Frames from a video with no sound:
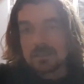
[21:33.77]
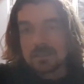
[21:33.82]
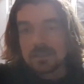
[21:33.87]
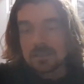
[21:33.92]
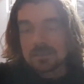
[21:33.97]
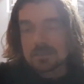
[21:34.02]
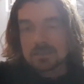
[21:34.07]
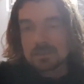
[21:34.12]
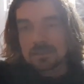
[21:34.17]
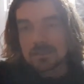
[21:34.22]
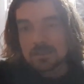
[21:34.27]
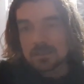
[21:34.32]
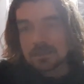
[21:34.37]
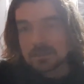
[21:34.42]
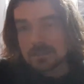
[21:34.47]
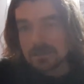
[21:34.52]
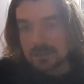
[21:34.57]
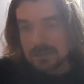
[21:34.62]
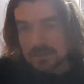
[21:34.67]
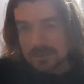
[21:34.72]

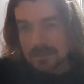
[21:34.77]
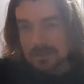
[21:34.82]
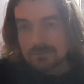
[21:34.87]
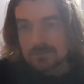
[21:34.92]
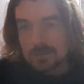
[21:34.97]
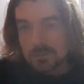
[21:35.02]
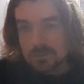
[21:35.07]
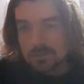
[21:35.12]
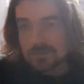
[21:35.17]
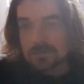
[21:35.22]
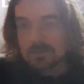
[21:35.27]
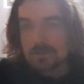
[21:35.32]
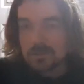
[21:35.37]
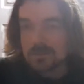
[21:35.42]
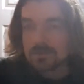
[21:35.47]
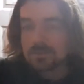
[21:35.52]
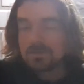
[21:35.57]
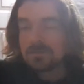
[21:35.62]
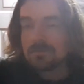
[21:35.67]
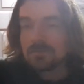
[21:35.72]
It's a
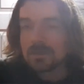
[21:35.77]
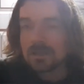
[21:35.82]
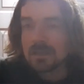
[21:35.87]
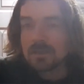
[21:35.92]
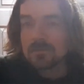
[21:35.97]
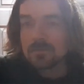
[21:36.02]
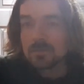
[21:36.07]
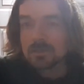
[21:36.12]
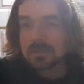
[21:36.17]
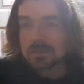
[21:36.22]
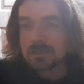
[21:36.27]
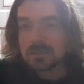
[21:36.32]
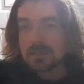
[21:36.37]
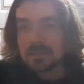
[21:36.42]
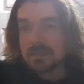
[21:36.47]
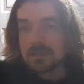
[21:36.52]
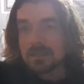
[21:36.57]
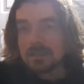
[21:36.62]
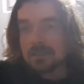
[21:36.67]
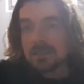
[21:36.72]
rough environment,
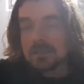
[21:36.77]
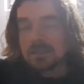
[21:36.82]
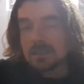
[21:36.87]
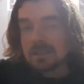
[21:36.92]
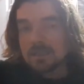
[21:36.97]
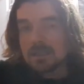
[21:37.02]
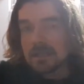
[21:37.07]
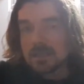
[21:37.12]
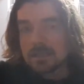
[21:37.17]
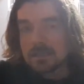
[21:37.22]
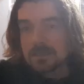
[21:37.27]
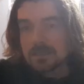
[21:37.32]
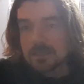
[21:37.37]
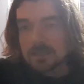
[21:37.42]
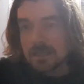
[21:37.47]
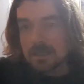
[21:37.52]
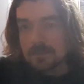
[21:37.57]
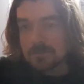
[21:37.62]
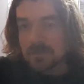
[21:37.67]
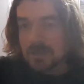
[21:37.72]
and
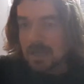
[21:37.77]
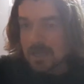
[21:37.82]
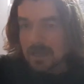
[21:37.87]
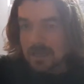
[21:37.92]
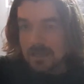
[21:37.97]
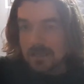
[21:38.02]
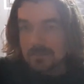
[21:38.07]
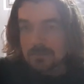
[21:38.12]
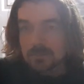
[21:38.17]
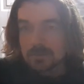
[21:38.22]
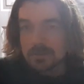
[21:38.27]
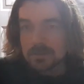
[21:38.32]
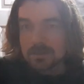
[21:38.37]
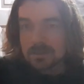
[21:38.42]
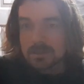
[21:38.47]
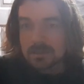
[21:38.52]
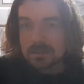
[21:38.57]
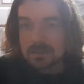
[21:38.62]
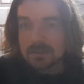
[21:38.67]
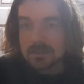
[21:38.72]
hard
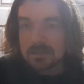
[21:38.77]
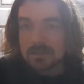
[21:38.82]
work.